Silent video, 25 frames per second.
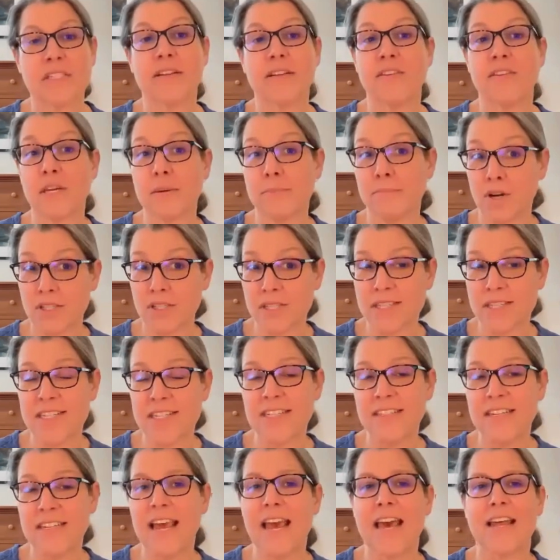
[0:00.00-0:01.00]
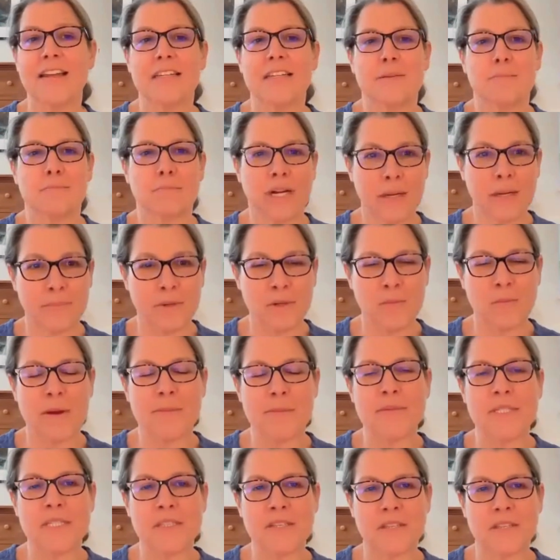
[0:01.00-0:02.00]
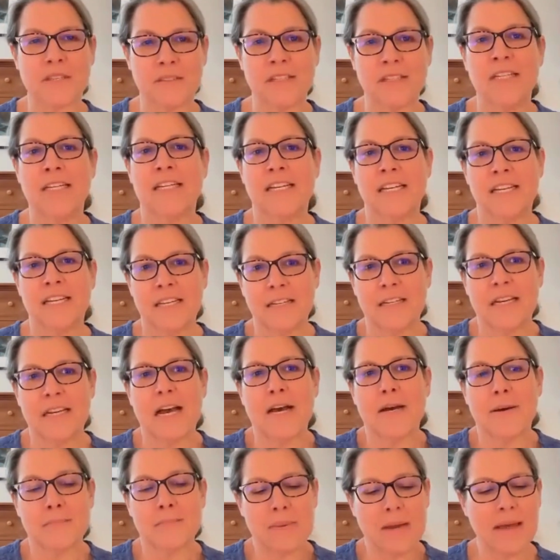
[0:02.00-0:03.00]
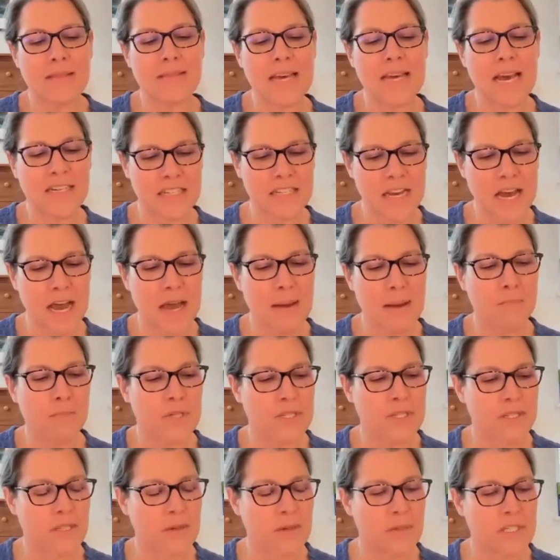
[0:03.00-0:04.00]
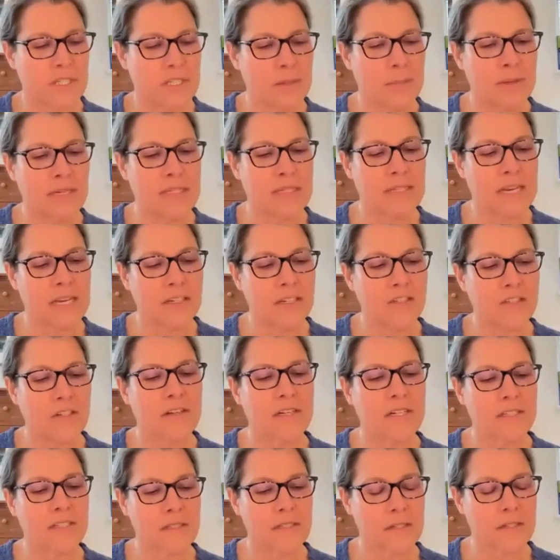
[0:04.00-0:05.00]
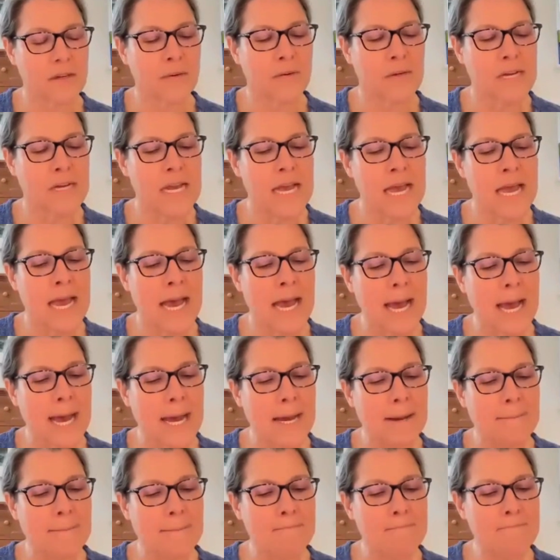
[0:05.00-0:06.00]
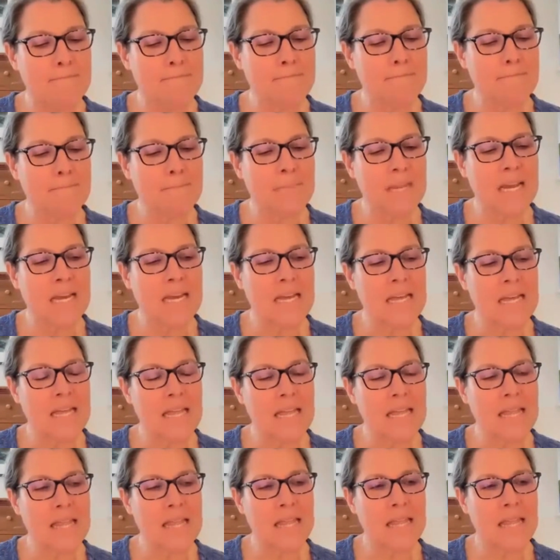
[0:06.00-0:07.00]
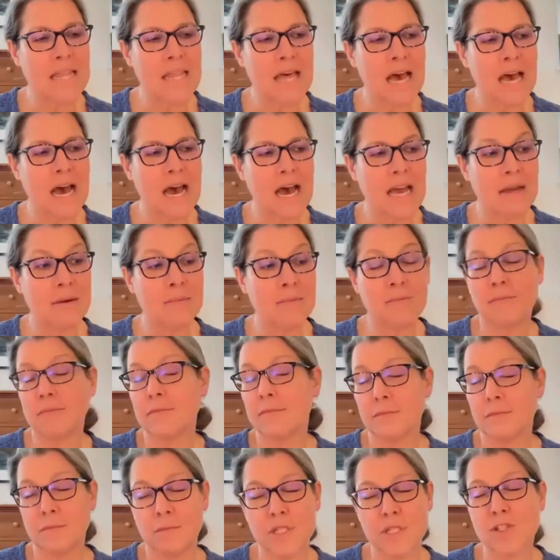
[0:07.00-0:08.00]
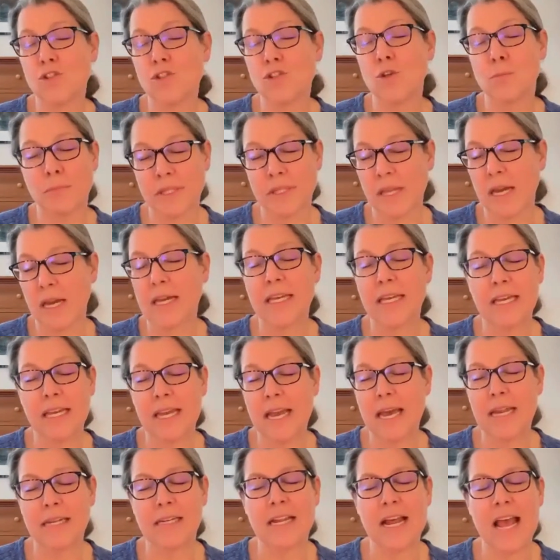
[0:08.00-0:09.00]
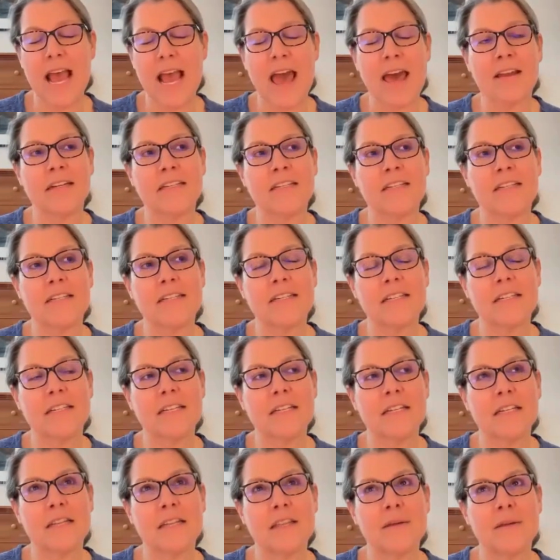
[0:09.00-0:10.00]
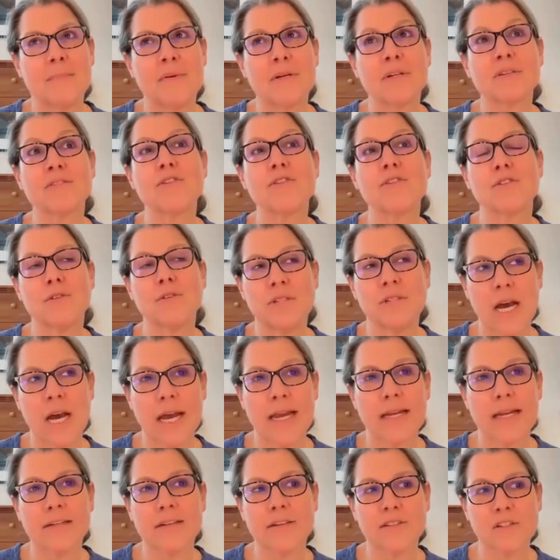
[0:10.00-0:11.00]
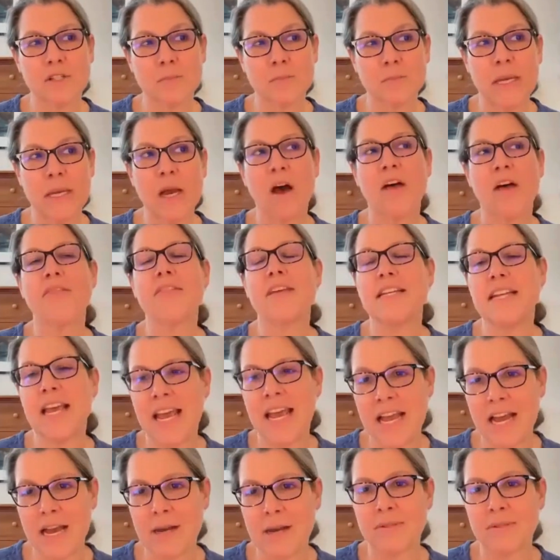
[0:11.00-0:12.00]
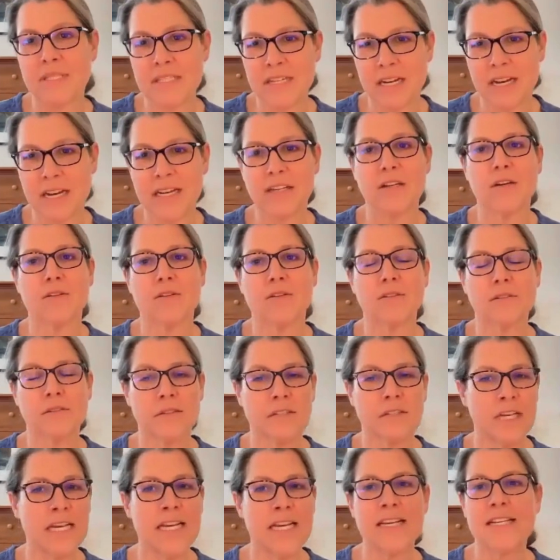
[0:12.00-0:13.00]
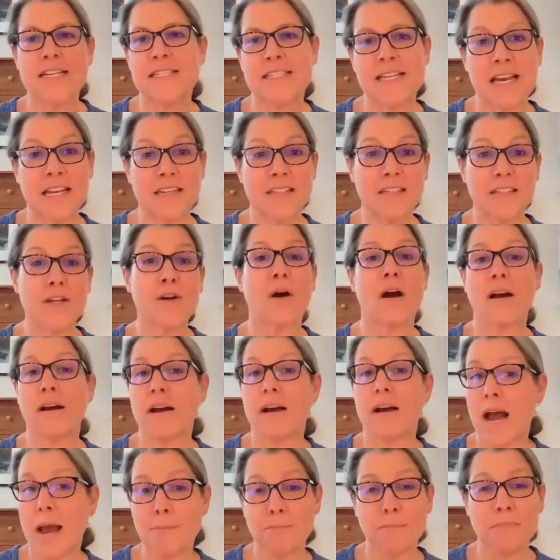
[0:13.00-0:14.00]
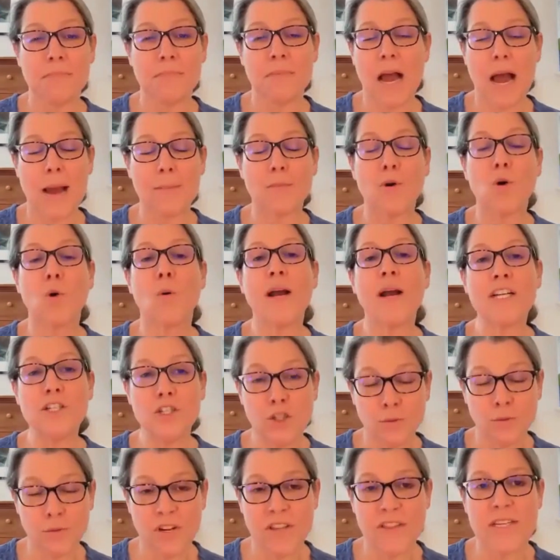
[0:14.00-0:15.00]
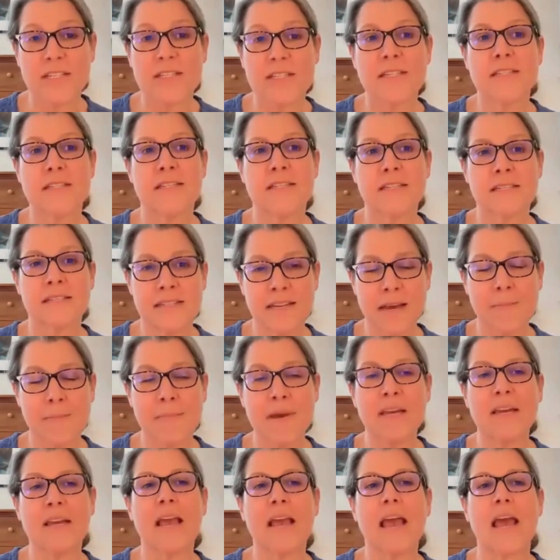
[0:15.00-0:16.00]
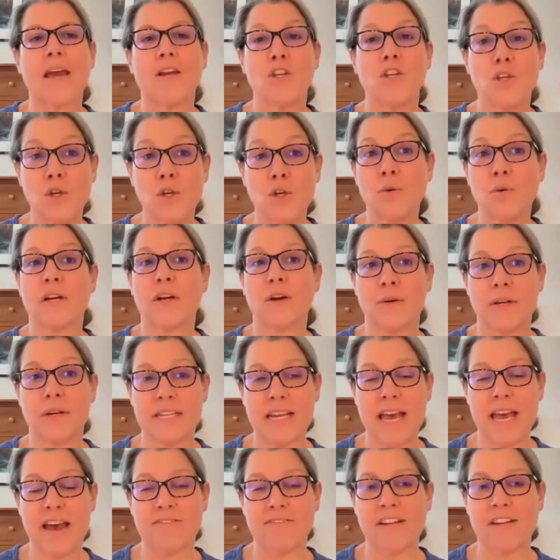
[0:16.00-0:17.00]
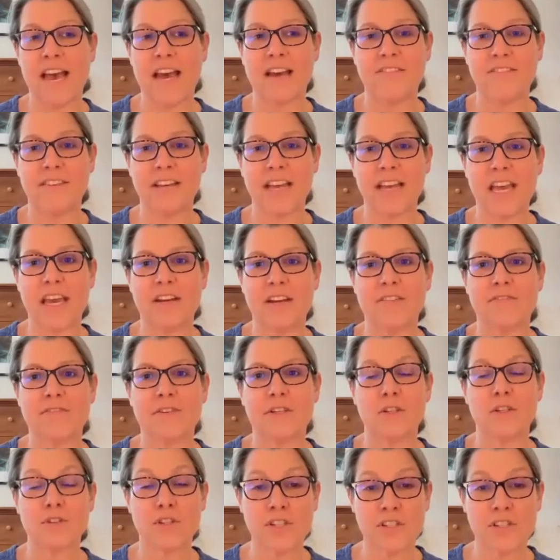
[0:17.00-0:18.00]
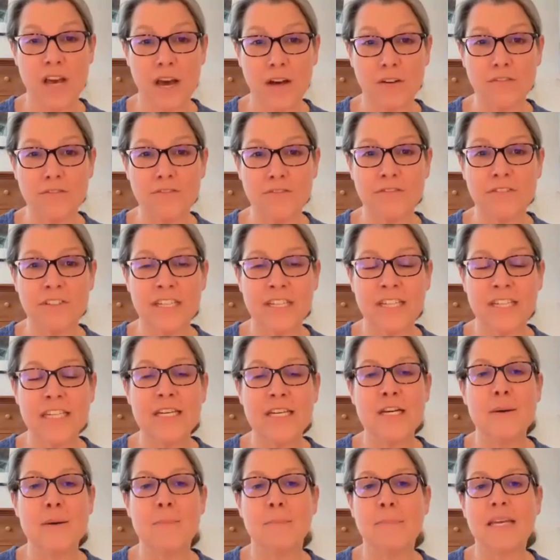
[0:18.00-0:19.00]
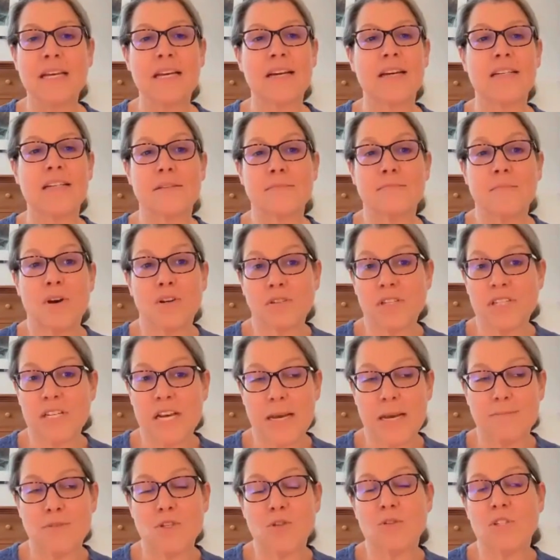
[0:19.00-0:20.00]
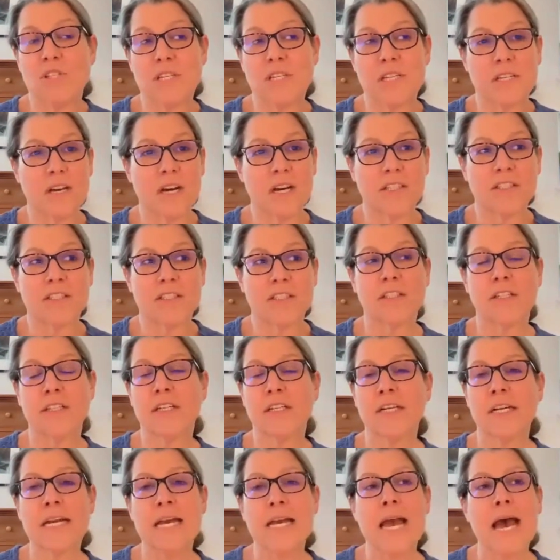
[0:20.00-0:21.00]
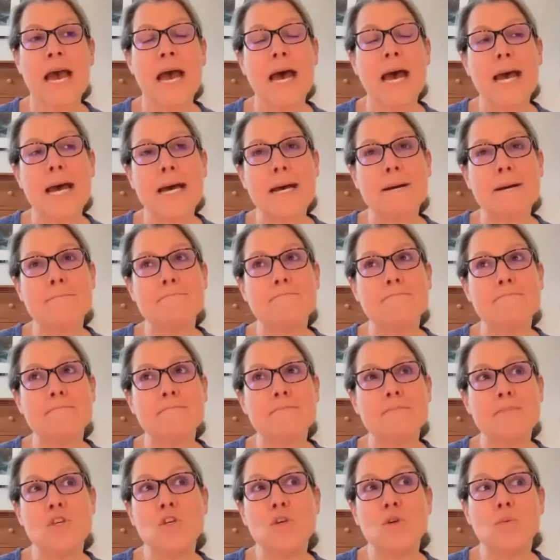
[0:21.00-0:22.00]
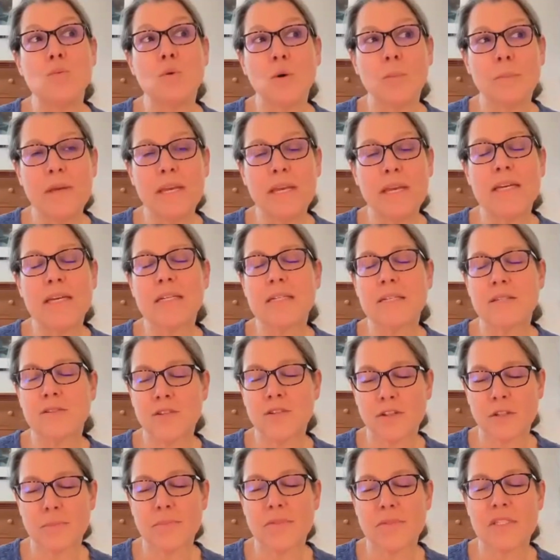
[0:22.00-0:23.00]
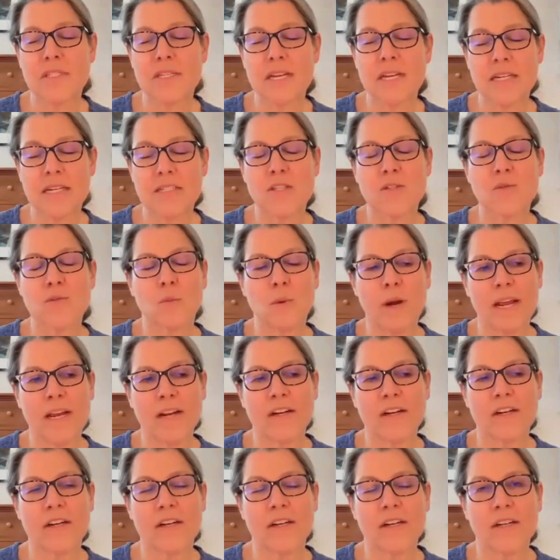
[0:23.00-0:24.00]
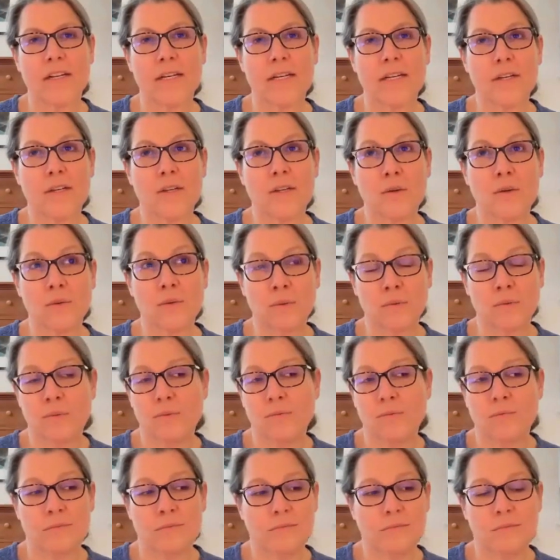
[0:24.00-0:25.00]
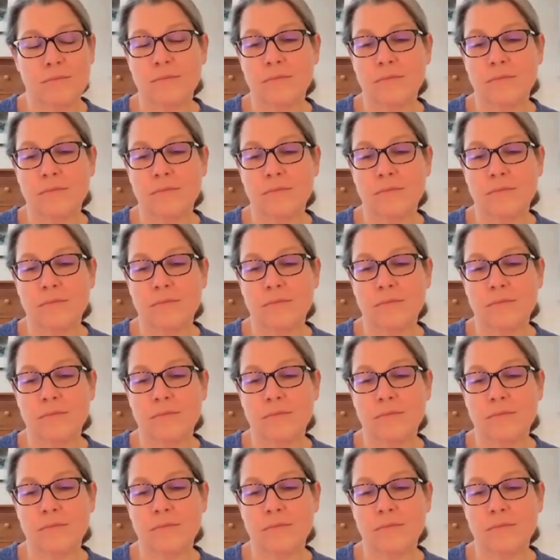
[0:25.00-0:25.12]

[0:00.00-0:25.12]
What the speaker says: I was living in Boston, and Brigham and Women's at that time was a big center, and so um, I was super lucky. And the person who diagnosed me on the day I was diagnosed said, I'm quite sure this is systemic, and you are going to have to advocate for yourself, because most times you see a doctor, you will be in a circumstance where you